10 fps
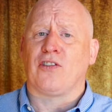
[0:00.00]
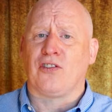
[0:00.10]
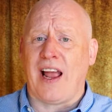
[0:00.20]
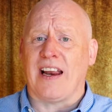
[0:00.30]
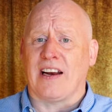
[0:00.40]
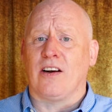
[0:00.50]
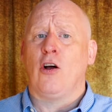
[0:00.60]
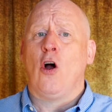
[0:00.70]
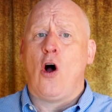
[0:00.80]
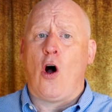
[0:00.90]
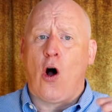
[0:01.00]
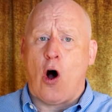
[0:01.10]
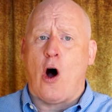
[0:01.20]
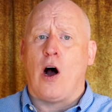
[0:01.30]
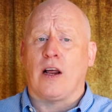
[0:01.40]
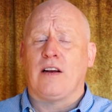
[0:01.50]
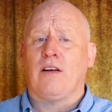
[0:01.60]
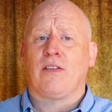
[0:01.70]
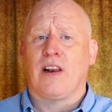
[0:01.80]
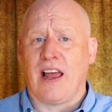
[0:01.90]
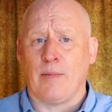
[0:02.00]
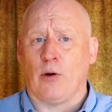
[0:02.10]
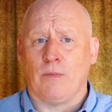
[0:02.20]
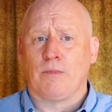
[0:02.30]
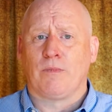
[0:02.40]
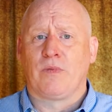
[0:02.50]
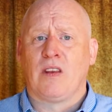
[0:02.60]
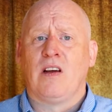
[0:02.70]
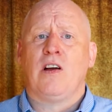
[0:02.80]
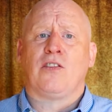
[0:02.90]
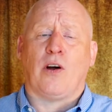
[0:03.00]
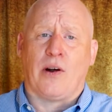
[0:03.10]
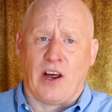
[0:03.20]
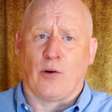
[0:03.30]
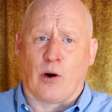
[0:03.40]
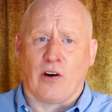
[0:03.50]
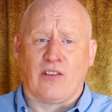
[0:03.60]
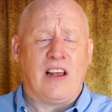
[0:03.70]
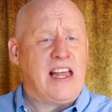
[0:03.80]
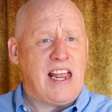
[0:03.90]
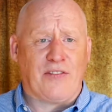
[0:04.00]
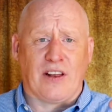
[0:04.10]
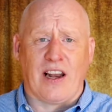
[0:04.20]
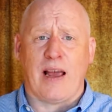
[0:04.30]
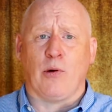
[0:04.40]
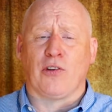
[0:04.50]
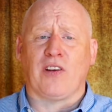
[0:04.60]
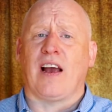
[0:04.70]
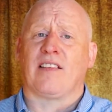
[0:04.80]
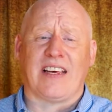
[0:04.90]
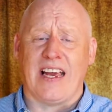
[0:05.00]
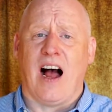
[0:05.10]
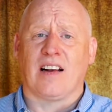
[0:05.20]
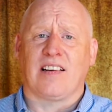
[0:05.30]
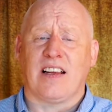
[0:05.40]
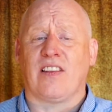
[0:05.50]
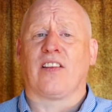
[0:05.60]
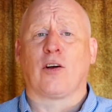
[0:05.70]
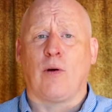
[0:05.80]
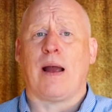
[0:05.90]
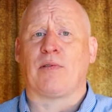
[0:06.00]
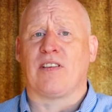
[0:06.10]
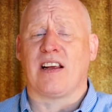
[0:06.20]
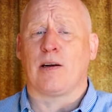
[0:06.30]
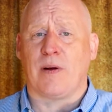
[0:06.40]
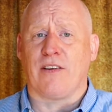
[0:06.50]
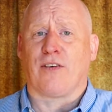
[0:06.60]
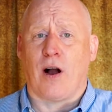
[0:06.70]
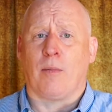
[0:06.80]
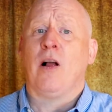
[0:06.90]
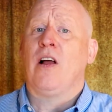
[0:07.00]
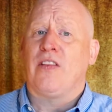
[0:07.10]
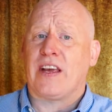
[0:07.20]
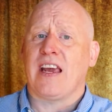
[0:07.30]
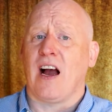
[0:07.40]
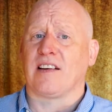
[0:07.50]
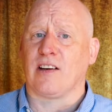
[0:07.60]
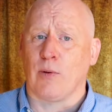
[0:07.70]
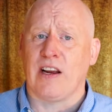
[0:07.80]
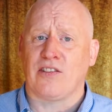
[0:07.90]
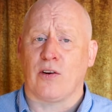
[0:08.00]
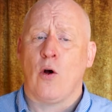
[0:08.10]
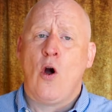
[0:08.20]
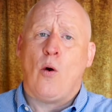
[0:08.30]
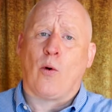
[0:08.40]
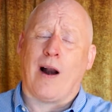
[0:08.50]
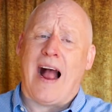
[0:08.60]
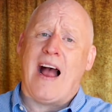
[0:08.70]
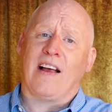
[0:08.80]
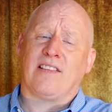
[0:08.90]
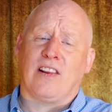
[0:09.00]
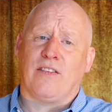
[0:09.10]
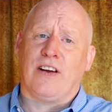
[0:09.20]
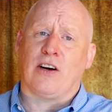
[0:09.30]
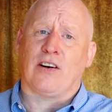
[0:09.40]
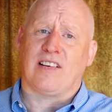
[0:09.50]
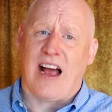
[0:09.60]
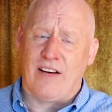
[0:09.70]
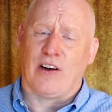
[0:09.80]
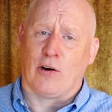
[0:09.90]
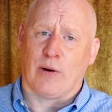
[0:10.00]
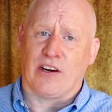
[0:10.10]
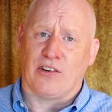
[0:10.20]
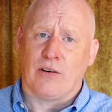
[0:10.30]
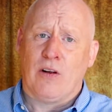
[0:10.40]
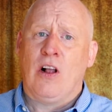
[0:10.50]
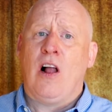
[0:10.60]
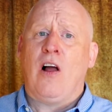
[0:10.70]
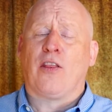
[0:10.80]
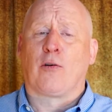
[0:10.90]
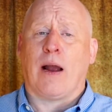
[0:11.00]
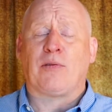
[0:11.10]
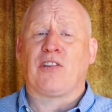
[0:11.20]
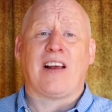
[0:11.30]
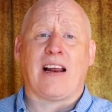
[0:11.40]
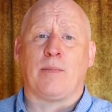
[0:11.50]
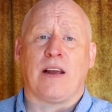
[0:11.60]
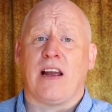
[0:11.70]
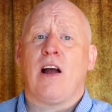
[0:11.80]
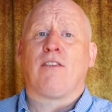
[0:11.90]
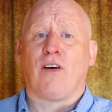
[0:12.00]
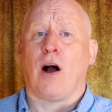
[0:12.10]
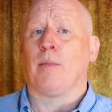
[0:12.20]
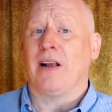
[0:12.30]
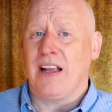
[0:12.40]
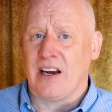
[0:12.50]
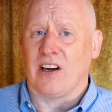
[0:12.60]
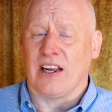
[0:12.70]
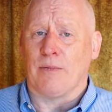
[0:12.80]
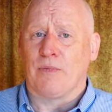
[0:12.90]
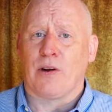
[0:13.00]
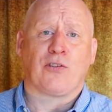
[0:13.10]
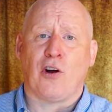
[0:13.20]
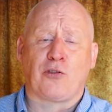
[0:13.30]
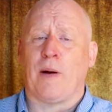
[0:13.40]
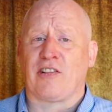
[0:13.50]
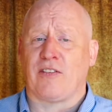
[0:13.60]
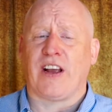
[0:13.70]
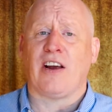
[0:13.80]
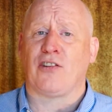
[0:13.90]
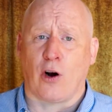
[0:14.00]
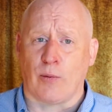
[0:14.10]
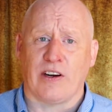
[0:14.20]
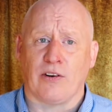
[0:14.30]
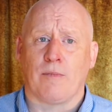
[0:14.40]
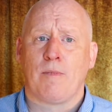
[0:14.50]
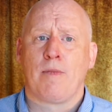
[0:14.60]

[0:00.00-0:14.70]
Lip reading: stated on the label. So in other words, if the label says Chianti, then the grapes need to be from the Chianti region, whereas in the Vino di Tavola region, the grapes just had to be from Italy. There's no specification on region.